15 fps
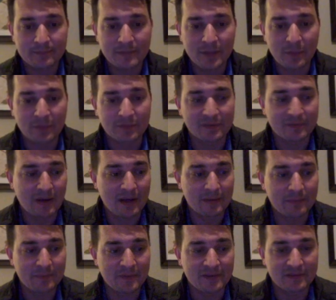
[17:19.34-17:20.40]
It was
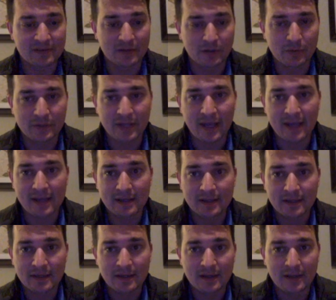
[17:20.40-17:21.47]
on the 0 day.
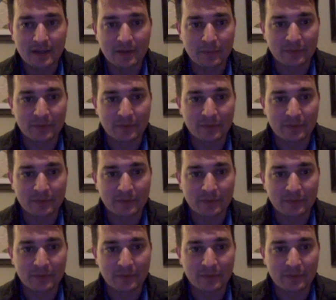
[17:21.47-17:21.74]
It